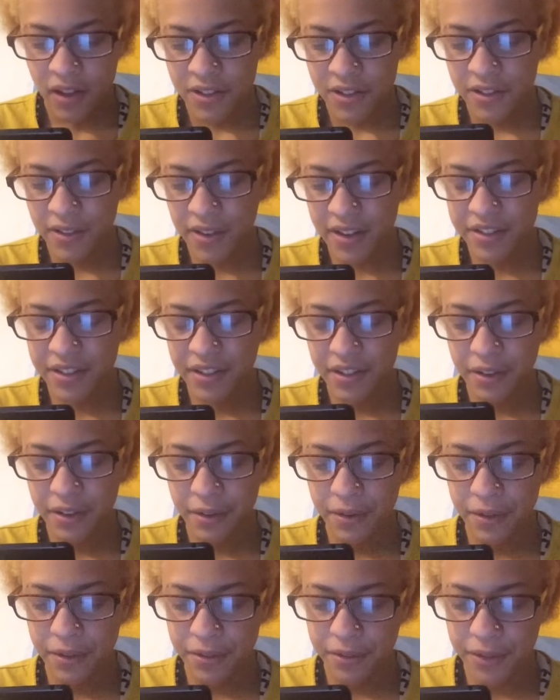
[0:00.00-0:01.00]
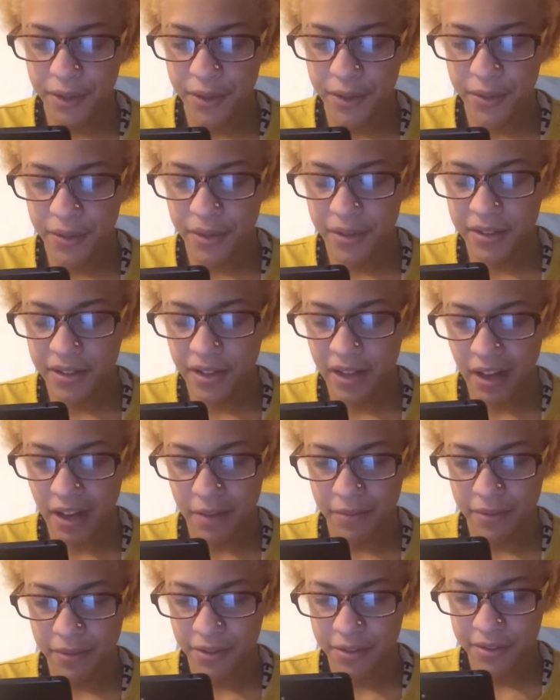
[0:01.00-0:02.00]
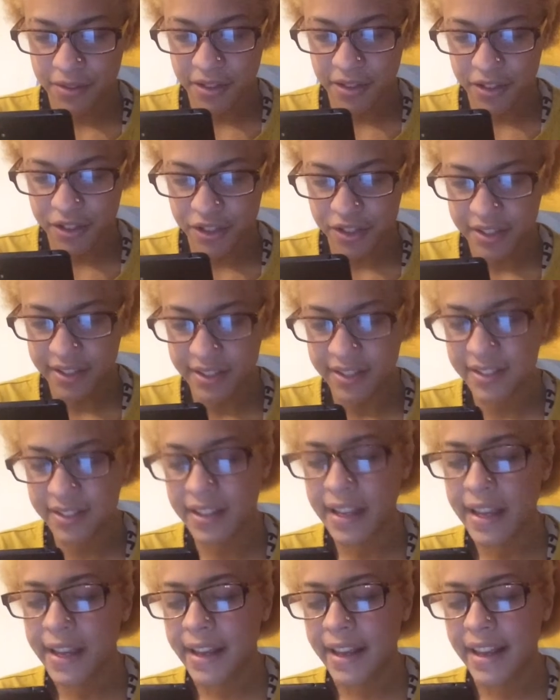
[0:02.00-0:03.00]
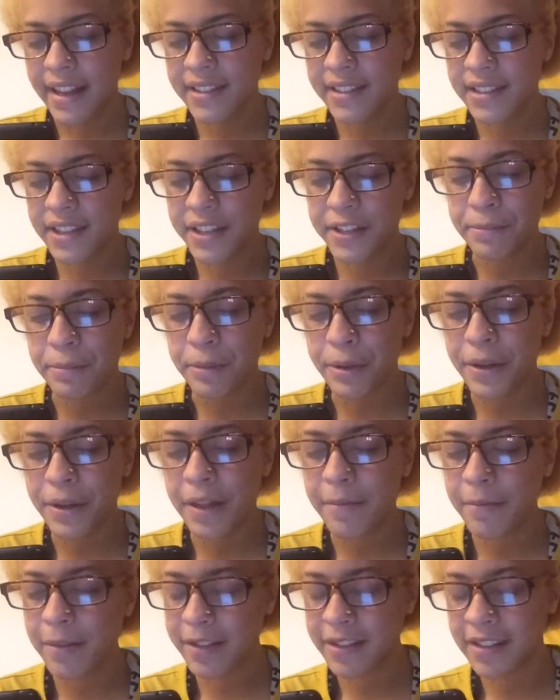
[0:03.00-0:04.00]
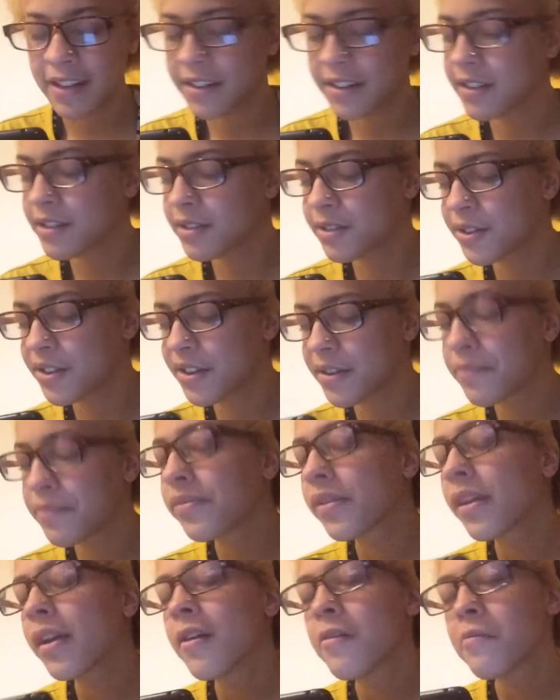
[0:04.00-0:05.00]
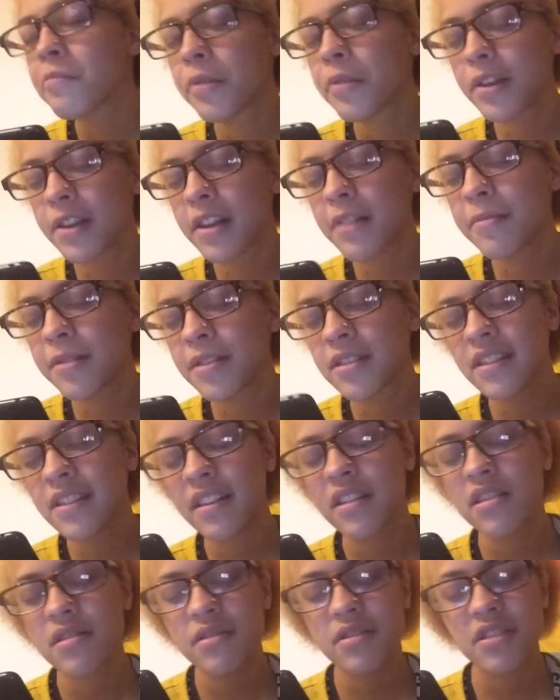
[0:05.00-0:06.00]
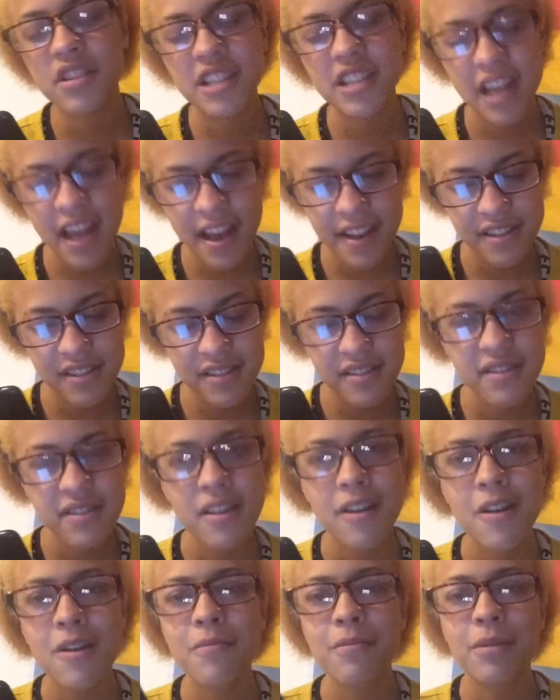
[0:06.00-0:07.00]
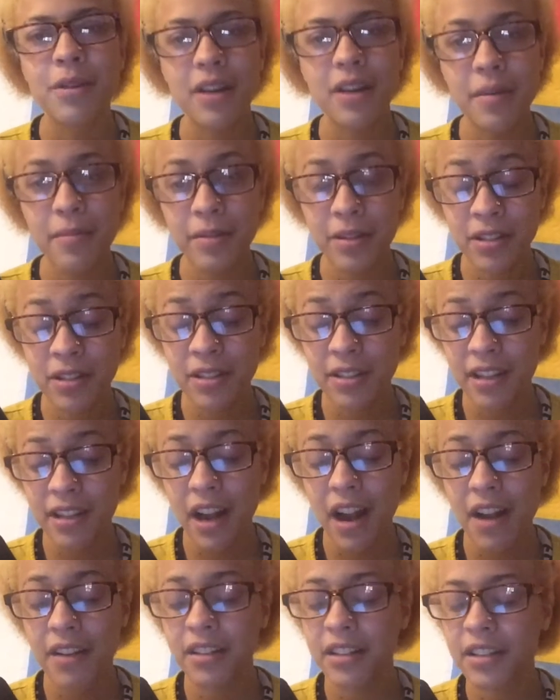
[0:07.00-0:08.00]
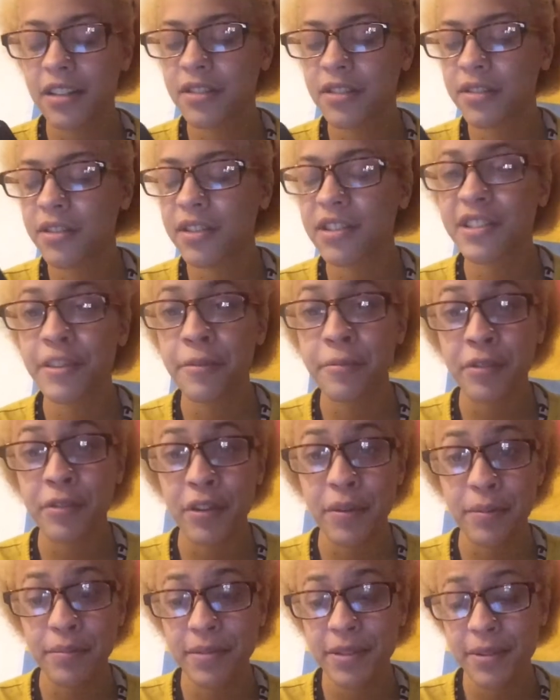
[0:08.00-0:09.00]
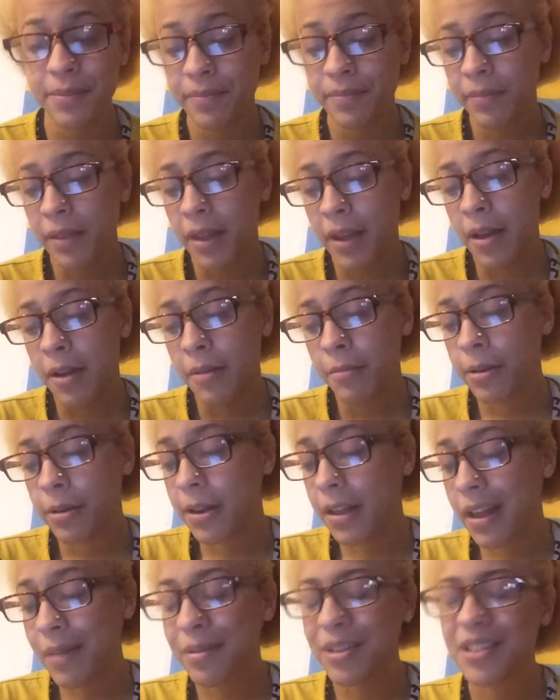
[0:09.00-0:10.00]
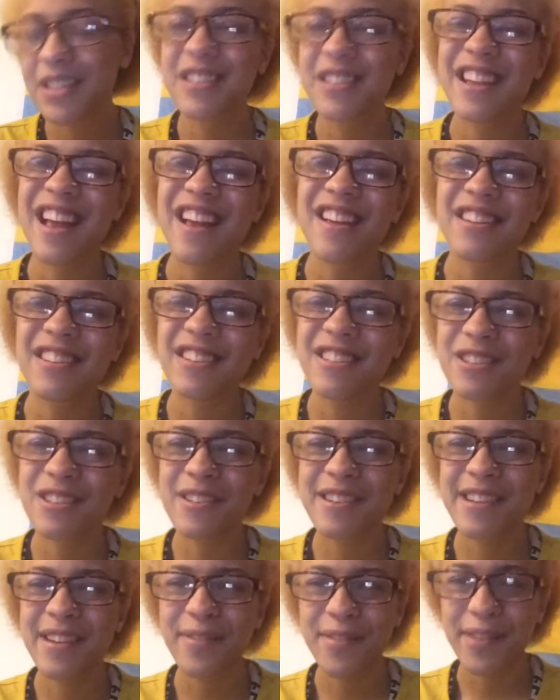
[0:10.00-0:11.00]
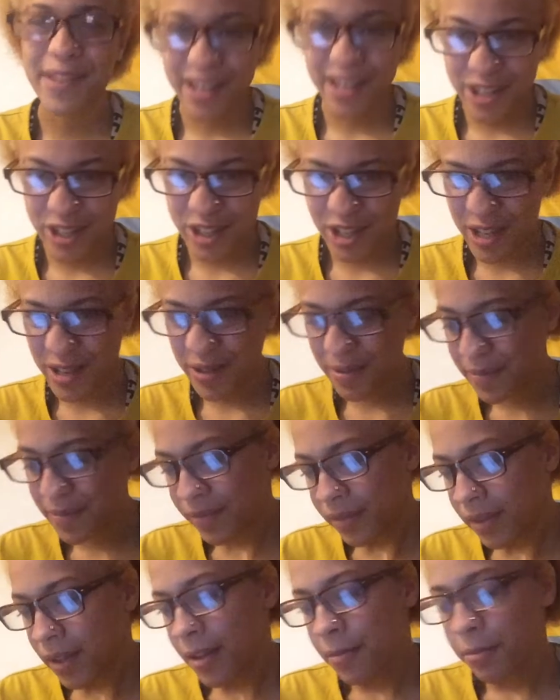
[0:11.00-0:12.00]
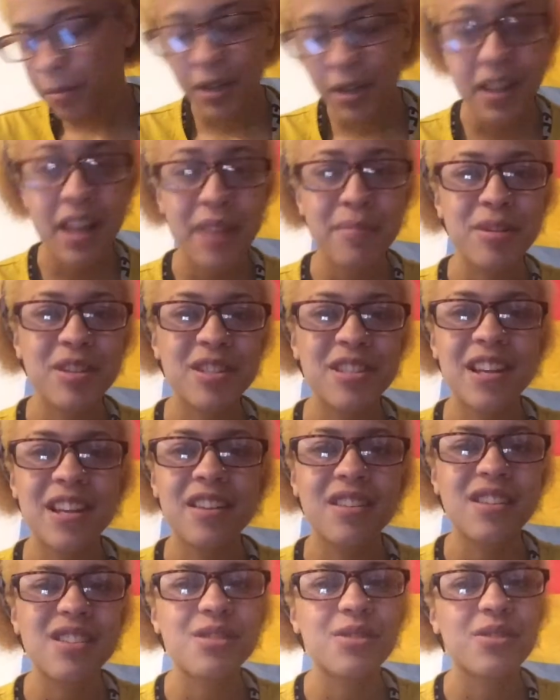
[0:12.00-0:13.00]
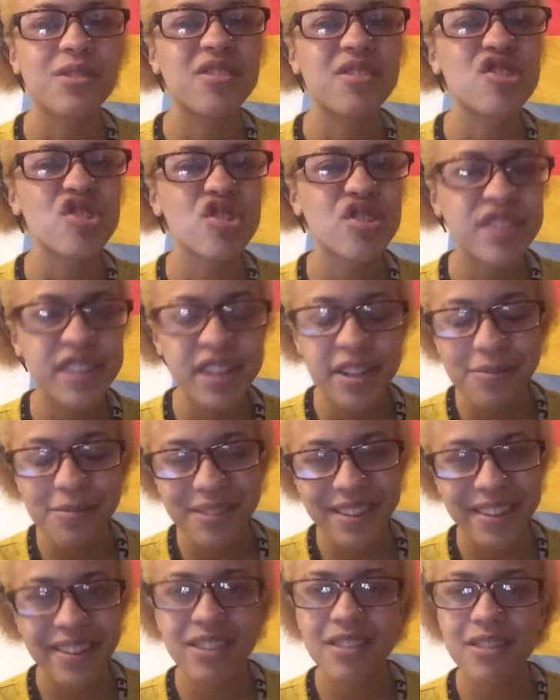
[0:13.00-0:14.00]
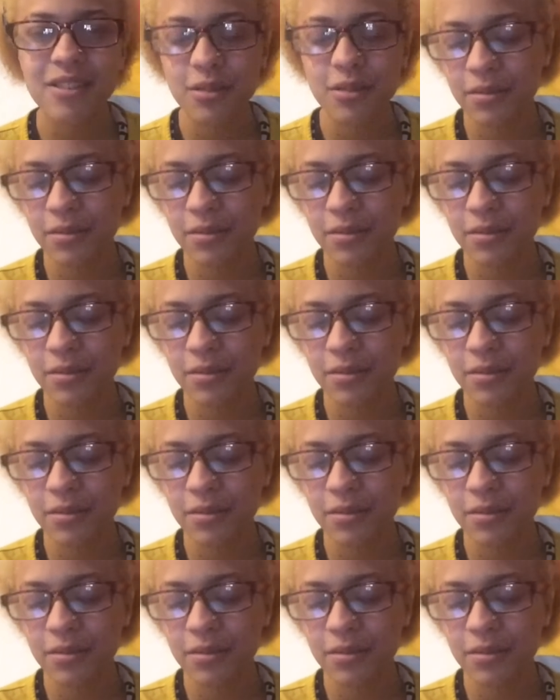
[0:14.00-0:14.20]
So as I go through the top few searches, it says borderline personality disorder, borderline personality disorder test, borderline personality disorder symptoms, borderline personality disorder definition, borderline personality disorder treatment.